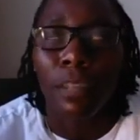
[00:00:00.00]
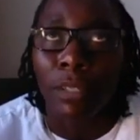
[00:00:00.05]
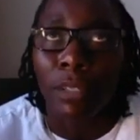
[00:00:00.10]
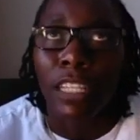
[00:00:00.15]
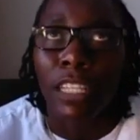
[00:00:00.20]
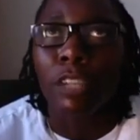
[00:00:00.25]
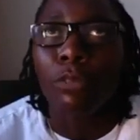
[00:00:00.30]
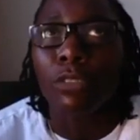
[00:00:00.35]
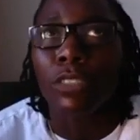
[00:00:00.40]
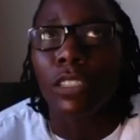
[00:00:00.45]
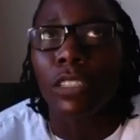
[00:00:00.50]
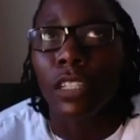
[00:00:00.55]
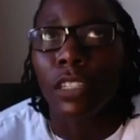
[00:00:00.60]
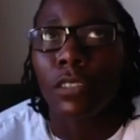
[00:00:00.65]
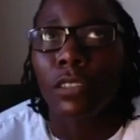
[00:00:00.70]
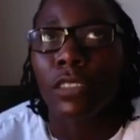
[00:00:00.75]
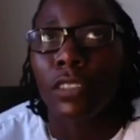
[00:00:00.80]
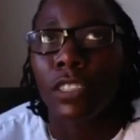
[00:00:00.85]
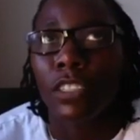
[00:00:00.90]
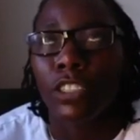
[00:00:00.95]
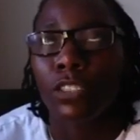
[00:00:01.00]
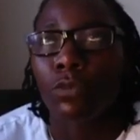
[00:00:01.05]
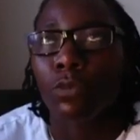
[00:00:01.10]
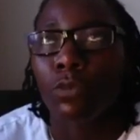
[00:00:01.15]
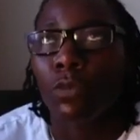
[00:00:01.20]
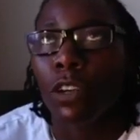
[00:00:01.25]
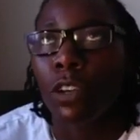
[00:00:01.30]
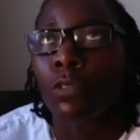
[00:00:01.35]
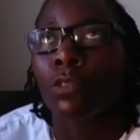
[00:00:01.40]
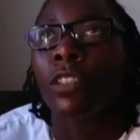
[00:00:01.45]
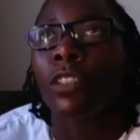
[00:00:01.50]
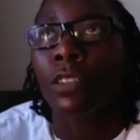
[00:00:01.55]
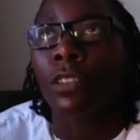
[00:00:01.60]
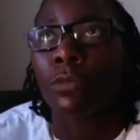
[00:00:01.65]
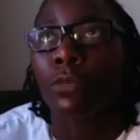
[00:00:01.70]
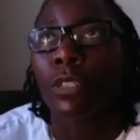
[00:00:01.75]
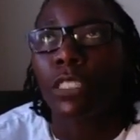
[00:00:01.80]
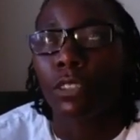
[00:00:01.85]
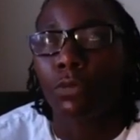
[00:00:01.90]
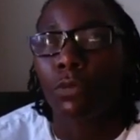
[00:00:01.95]
he was another
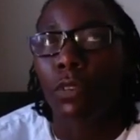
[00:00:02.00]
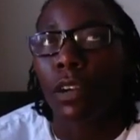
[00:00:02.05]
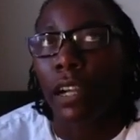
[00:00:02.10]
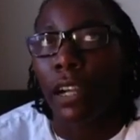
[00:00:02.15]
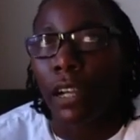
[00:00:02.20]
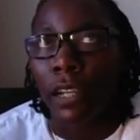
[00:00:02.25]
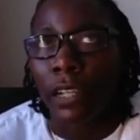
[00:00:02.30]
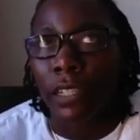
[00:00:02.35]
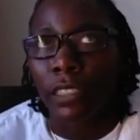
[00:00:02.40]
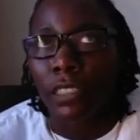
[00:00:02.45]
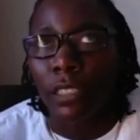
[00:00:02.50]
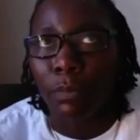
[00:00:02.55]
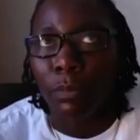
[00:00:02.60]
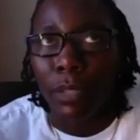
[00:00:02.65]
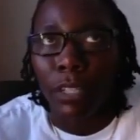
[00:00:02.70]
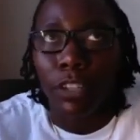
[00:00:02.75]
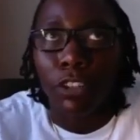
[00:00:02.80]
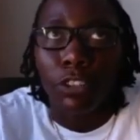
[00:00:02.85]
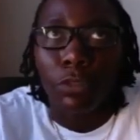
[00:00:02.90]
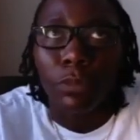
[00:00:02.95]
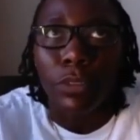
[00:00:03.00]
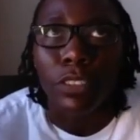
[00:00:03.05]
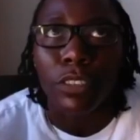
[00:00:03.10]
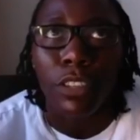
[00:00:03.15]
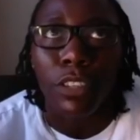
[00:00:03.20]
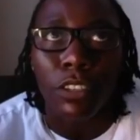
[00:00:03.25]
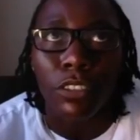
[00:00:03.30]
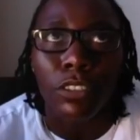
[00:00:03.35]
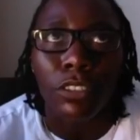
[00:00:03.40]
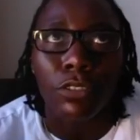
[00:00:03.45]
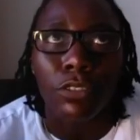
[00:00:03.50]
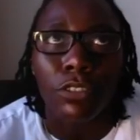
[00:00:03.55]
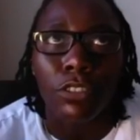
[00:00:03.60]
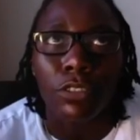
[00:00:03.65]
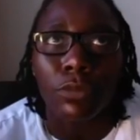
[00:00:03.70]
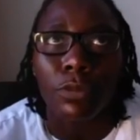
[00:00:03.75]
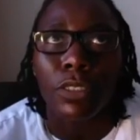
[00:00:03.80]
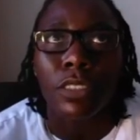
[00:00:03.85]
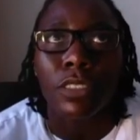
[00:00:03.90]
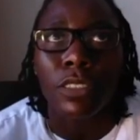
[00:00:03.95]
reason why I ended up at Ole Miss also too,
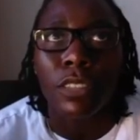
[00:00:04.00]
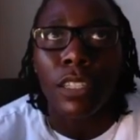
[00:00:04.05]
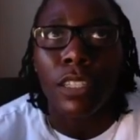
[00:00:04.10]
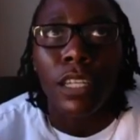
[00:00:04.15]
because